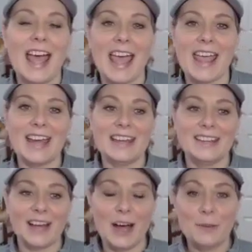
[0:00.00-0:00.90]

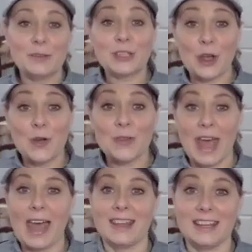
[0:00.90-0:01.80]
And so
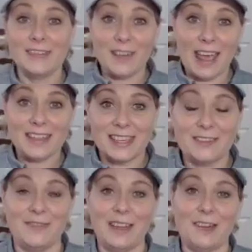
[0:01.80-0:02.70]
that if at the
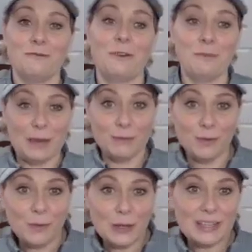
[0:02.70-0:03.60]
event, when
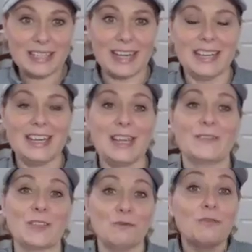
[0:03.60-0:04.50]
people were attending, if
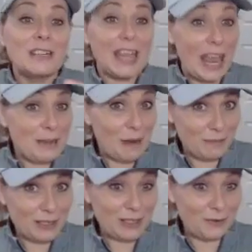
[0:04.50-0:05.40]
someone came up
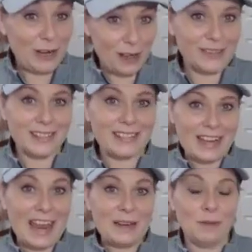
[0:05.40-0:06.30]
to someone else's
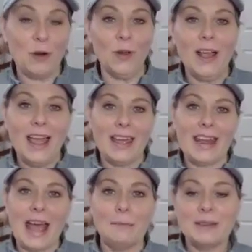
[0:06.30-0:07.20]
table and
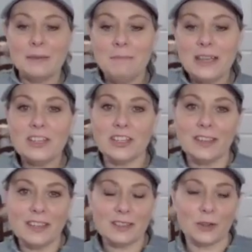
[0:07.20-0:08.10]
happened to mention
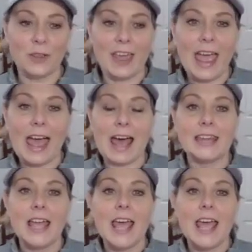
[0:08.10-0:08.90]
this or that,